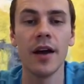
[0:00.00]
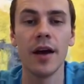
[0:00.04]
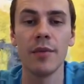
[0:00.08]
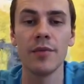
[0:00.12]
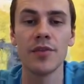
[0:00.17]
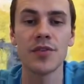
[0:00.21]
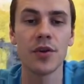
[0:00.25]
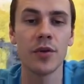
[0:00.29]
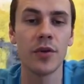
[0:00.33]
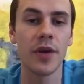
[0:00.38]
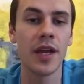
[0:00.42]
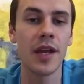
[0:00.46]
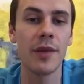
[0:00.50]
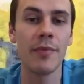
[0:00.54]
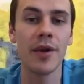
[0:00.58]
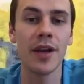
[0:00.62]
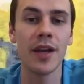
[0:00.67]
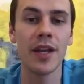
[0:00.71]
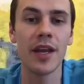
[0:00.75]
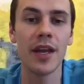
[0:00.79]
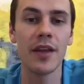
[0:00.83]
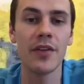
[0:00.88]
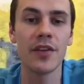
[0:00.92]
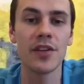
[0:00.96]
So
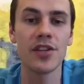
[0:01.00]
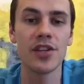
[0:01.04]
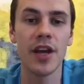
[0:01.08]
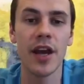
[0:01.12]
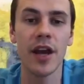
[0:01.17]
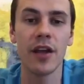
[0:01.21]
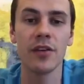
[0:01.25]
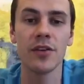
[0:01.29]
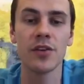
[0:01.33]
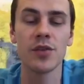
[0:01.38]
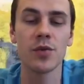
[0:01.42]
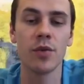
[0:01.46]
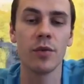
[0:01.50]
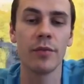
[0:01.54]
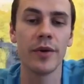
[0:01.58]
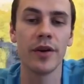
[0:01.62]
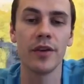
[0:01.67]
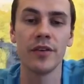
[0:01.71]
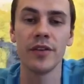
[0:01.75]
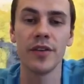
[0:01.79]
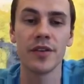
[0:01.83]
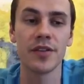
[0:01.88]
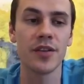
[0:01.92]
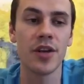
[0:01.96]
anybody in the challenge will be
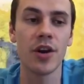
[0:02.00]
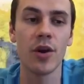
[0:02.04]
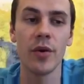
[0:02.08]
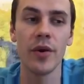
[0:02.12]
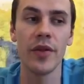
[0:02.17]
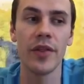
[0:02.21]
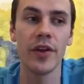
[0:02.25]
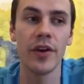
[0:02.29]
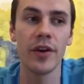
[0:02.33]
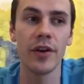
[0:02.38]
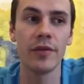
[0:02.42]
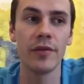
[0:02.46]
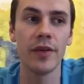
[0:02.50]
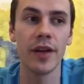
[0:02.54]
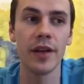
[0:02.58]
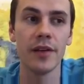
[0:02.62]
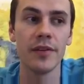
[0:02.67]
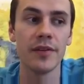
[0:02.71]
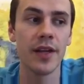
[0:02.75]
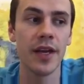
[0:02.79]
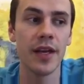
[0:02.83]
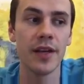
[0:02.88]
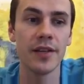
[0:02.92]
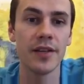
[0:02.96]
able to just go in there
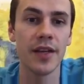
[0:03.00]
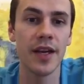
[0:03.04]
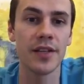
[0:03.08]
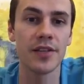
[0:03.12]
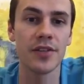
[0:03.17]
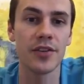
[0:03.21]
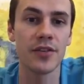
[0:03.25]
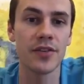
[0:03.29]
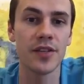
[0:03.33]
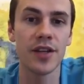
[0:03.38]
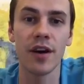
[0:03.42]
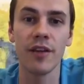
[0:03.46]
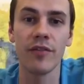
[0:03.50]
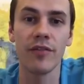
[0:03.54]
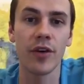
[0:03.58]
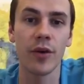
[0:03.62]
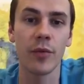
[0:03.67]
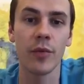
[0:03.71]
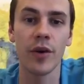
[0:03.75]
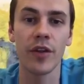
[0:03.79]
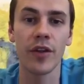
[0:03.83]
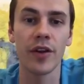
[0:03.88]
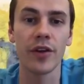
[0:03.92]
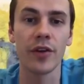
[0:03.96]
and test yourself, or
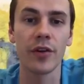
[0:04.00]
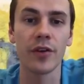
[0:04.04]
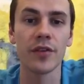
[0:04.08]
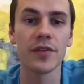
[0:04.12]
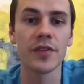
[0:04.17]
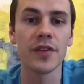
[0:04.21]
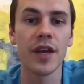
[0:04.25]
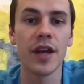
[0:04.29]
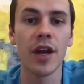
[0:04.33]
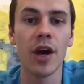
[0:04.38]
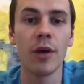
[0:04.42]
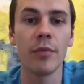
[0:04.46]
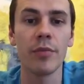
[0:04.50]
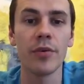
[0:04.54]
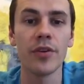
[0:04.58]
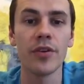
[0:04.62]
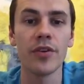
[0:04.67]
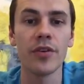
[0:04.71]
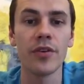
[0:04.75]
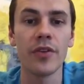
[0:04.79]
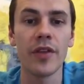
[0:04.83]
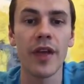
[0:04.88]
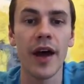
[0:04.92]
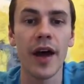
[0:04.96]
one of the girls can help you
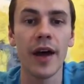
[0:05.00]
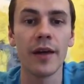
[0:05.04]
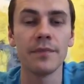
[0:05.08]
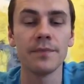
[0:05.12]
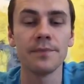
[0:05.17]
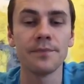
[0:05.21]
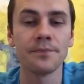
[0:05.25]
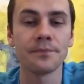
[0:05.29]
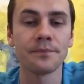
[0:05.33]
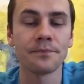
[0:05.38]
do that.